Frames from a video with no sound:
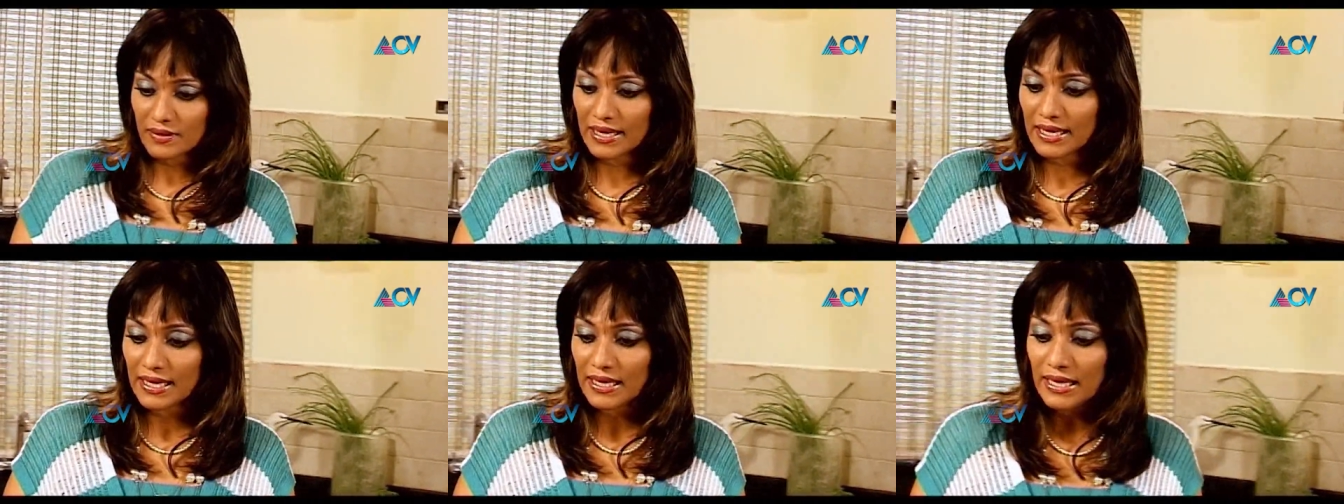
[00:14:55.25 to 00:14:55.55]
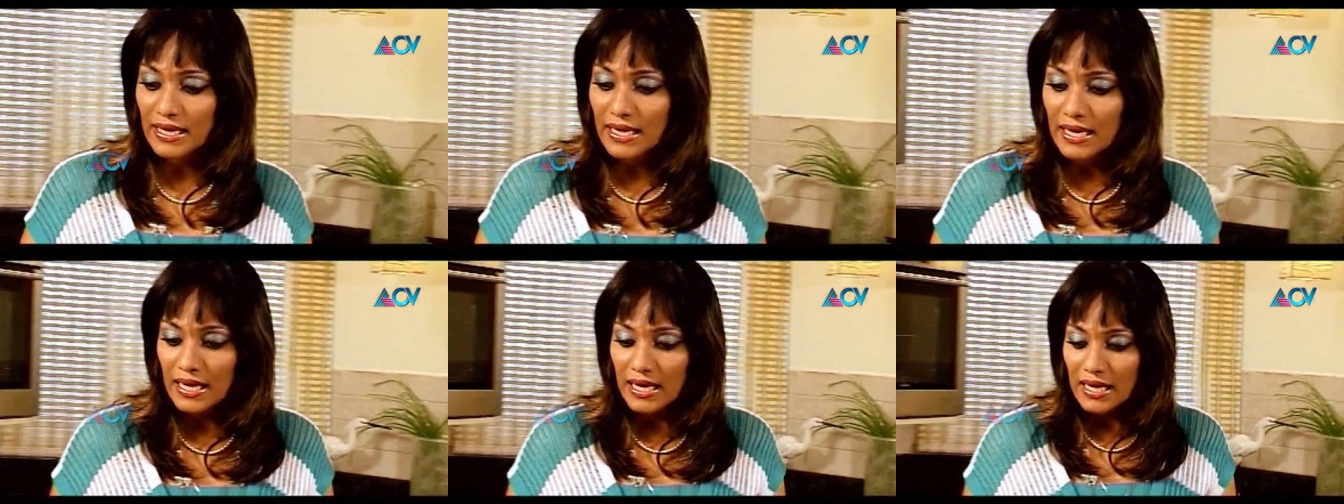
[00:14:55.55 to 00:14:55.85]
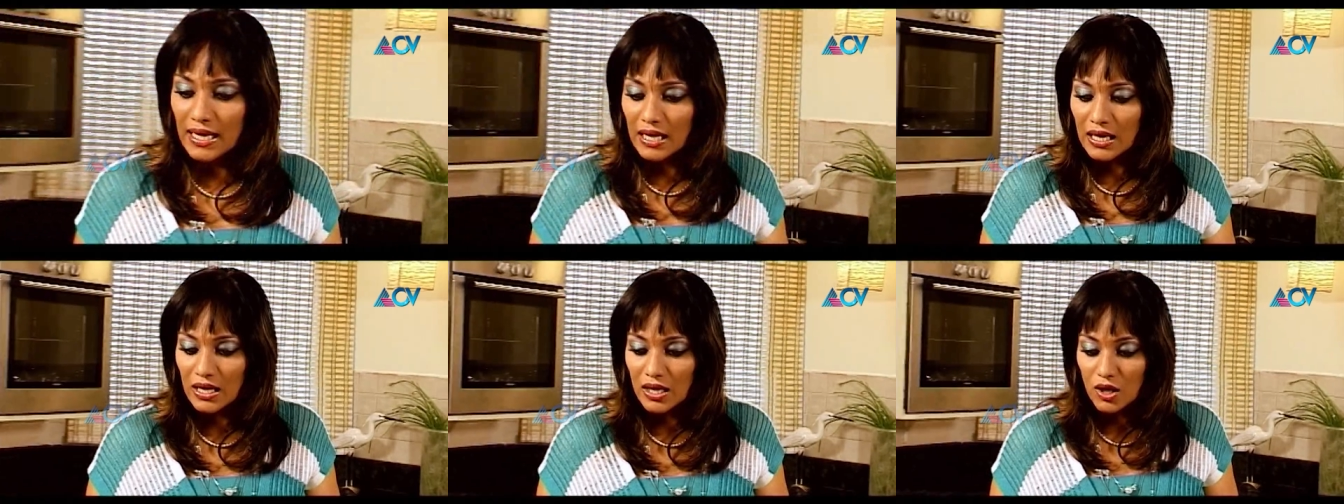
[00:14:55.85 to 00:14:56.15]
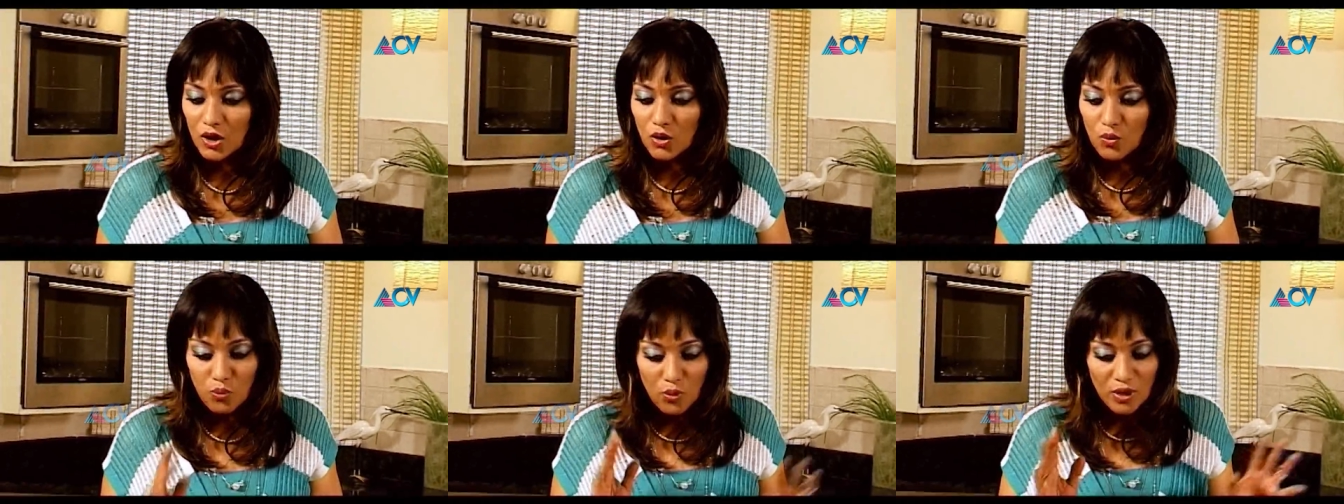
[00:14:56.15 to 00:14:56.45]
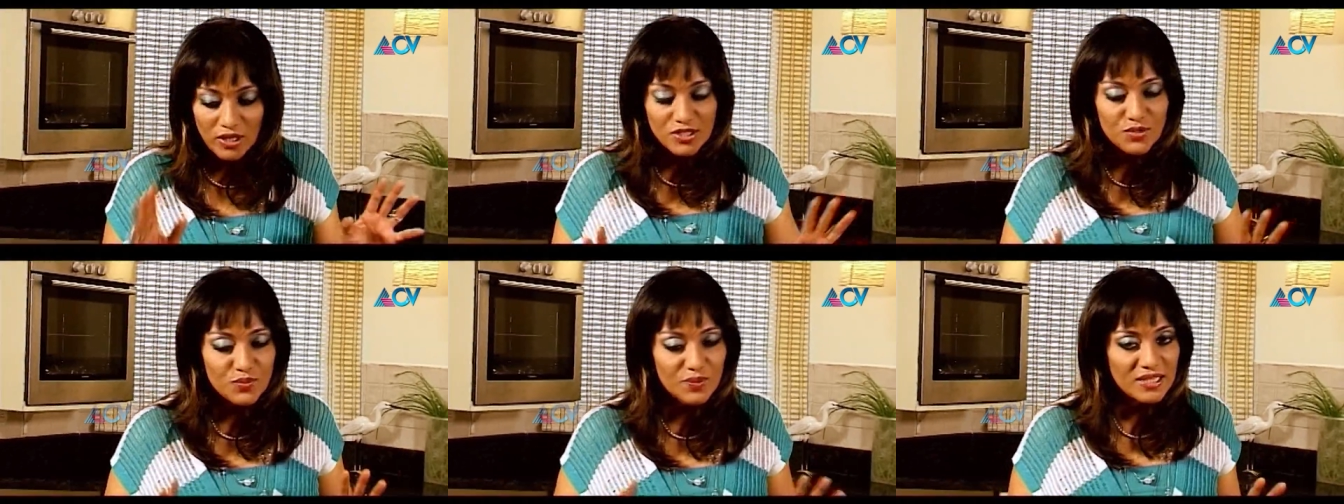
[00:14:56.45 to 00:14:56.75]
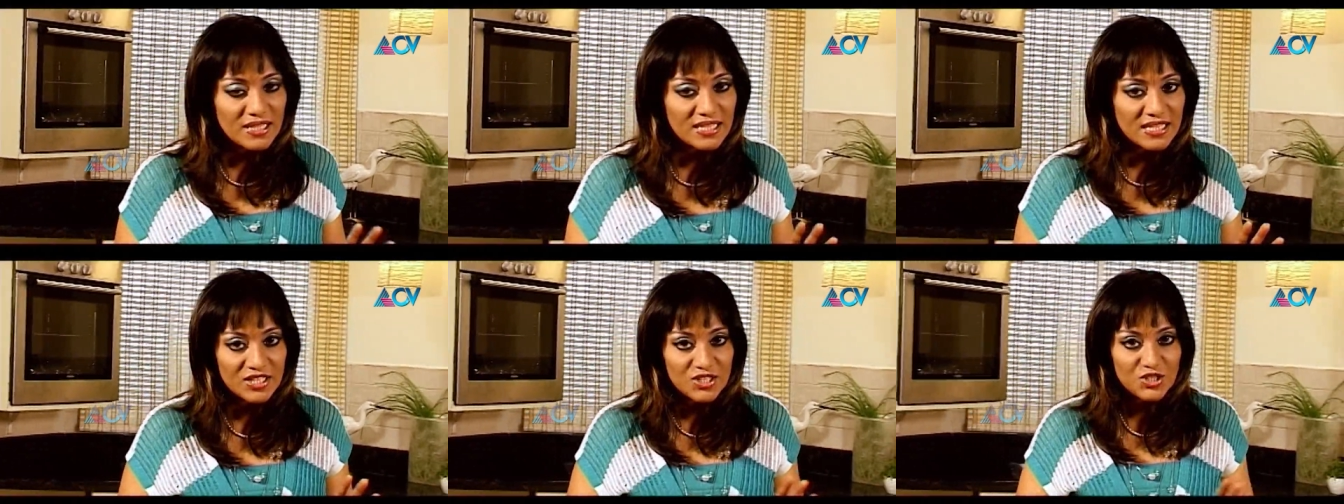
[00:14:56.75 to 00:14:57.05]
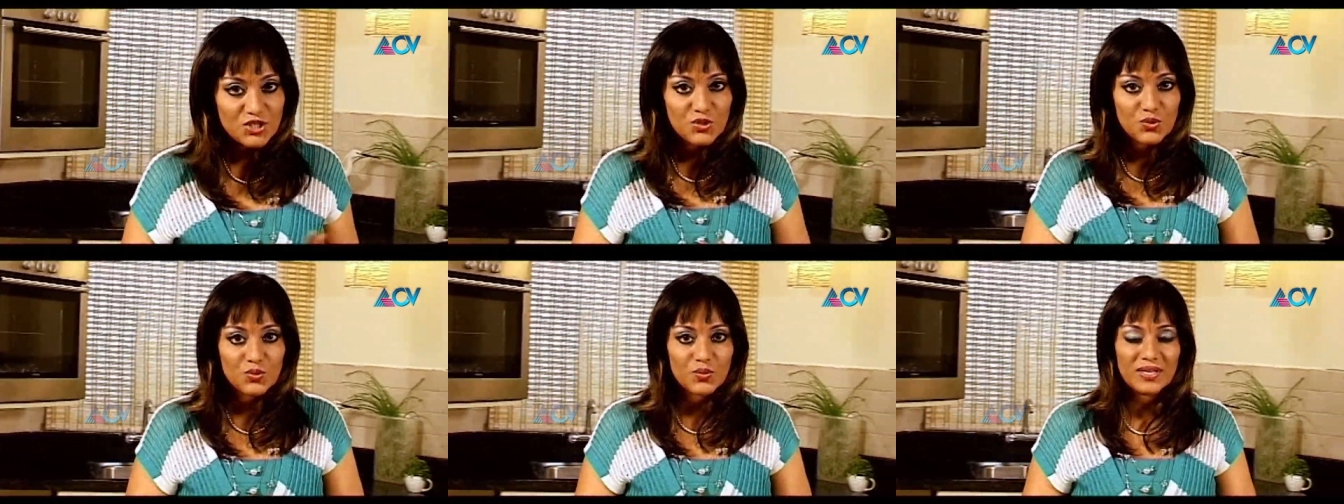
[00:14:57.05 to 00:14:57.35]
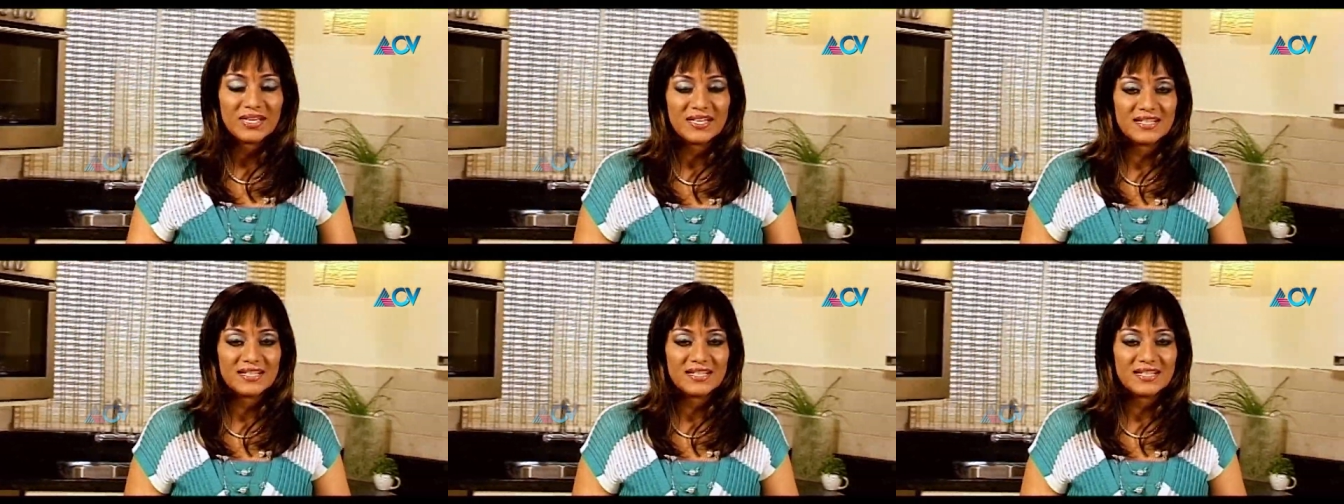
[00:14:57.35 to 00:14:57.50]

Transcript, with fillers: okay, uh, what we need to do